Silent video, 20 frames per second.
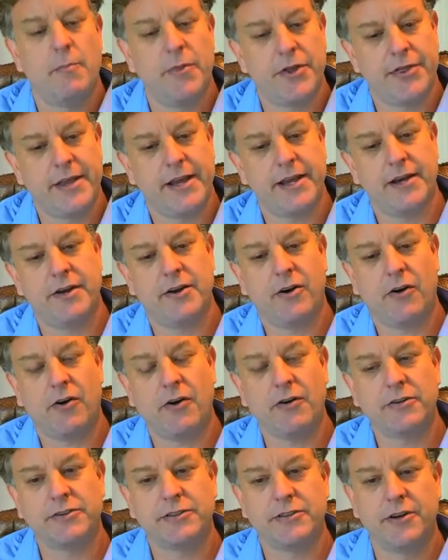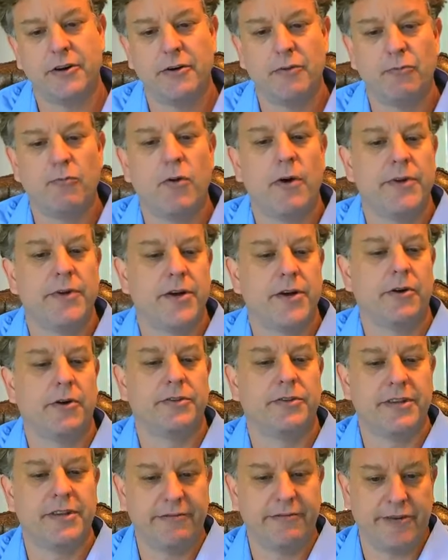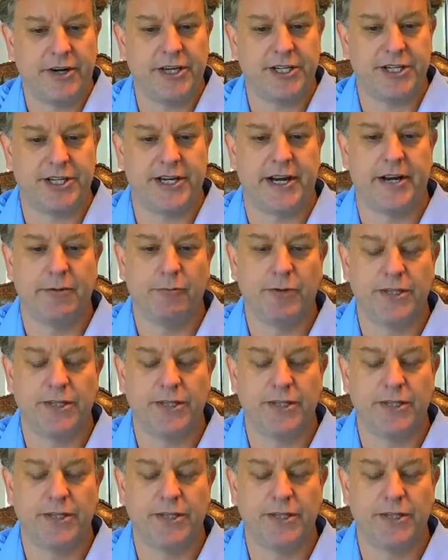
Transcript: but they can also what we call differentiate,